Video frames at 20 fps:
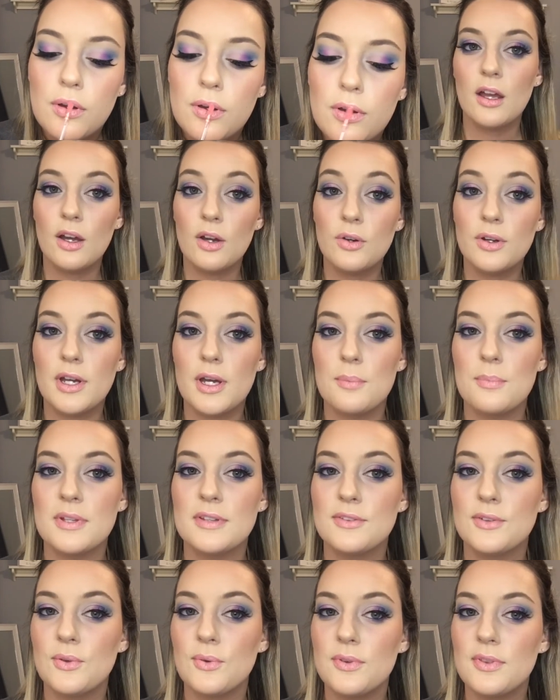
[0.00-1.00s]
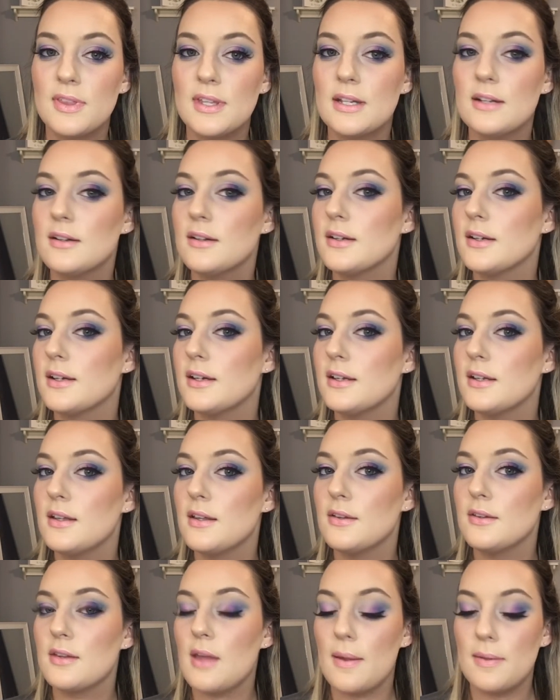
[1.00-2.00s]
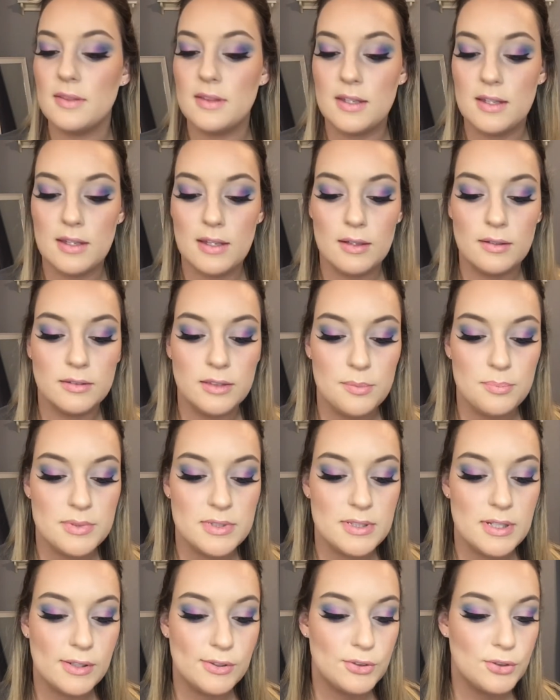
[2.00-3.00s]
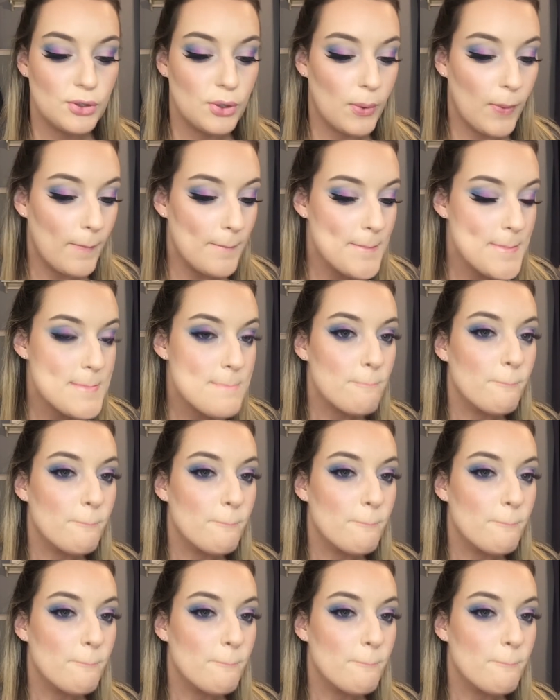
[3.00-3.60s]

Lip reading: Okay, but so there is the lipstick too.